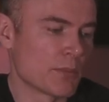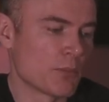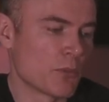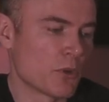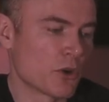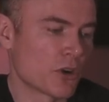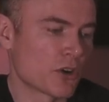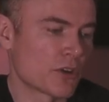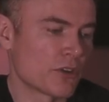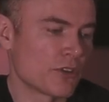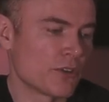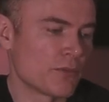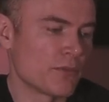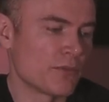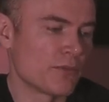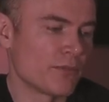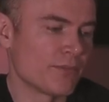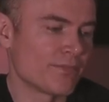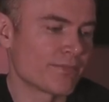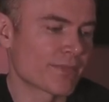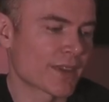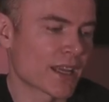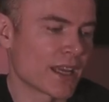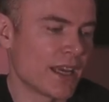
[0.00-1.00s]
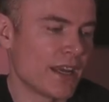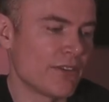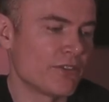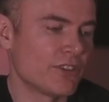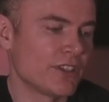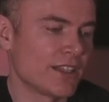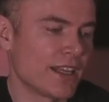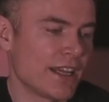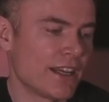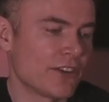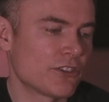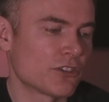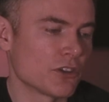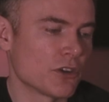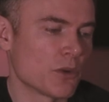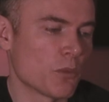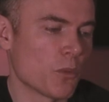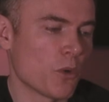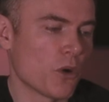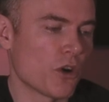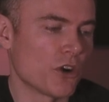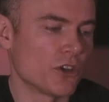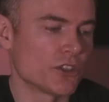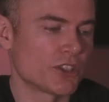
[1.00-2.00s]
more everyday sort of
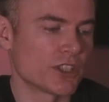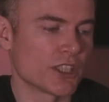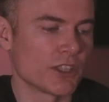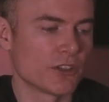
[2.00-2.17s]
watch.